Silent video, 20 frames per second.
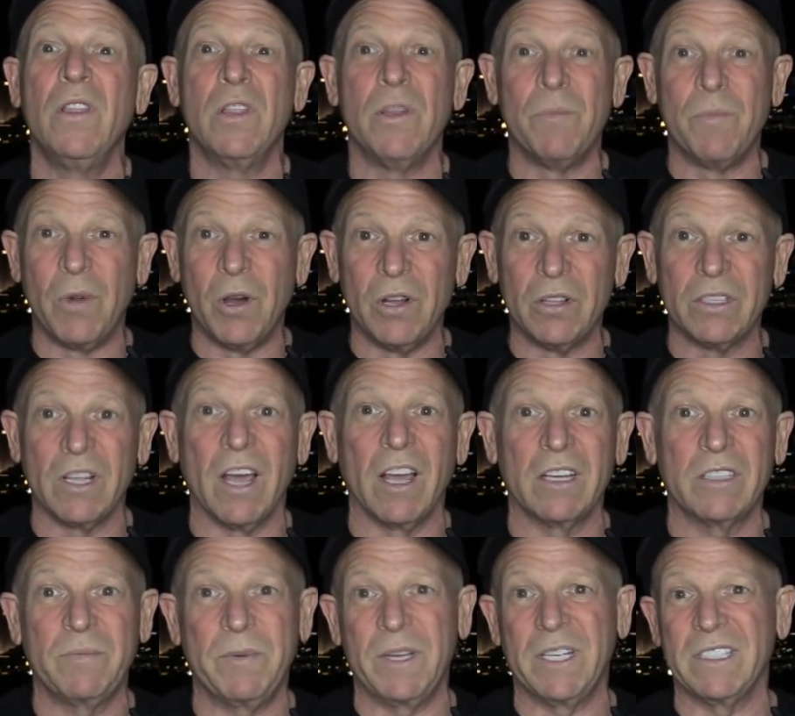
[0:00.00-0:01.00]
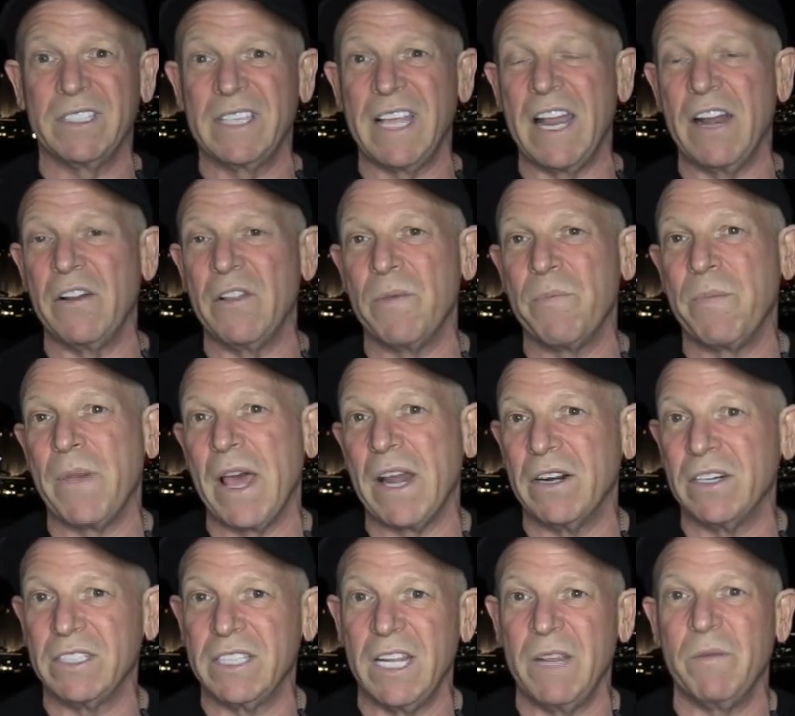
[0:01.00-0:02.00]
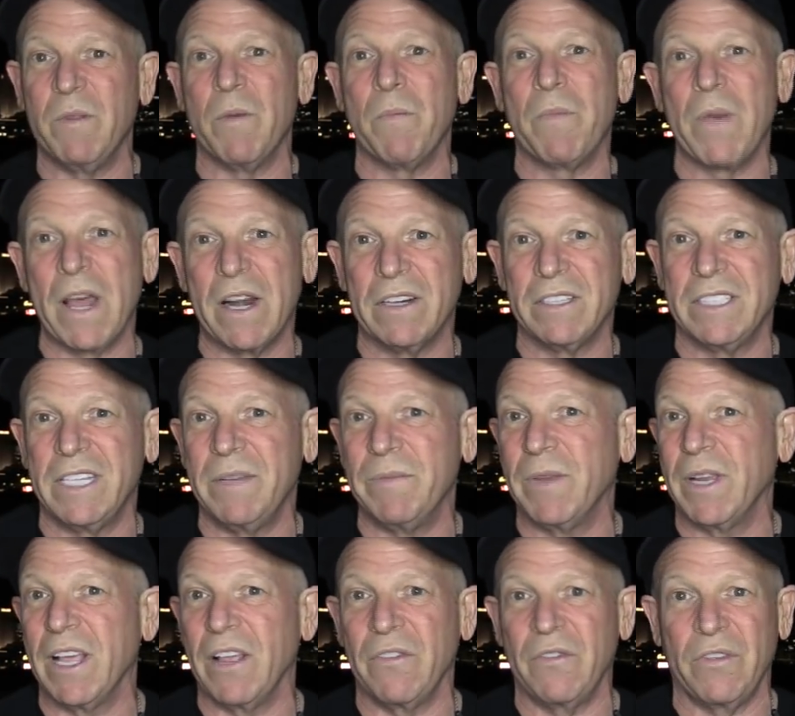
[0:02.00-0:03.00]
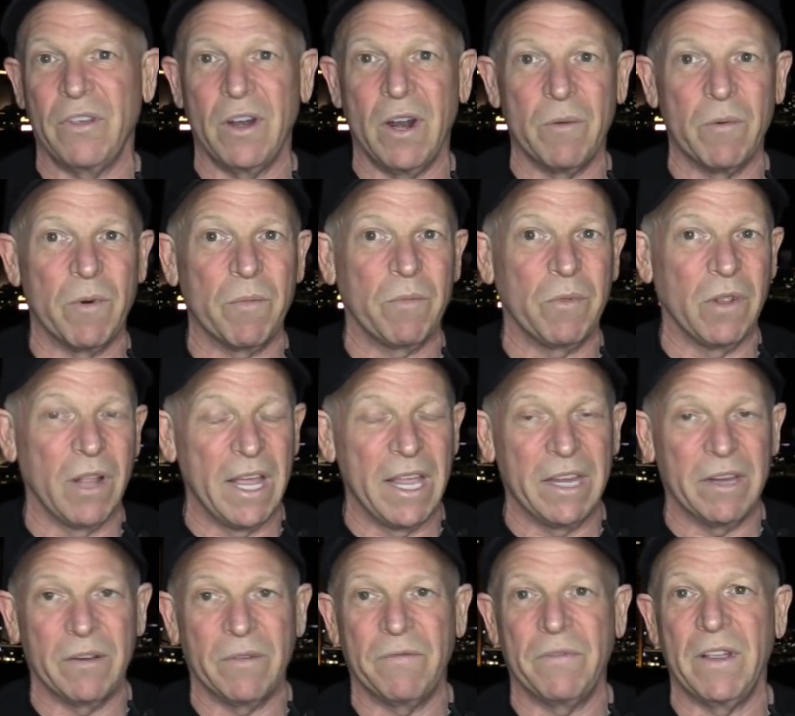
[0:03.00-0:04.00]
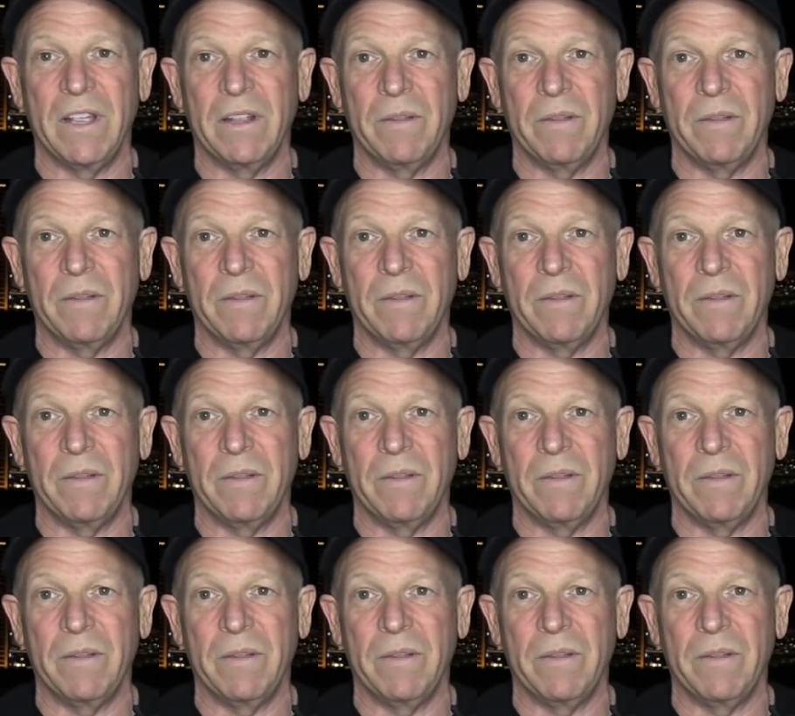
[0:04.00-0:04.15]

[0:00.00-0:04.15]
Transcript: The Bulldogs, because they are the better team against the number, playing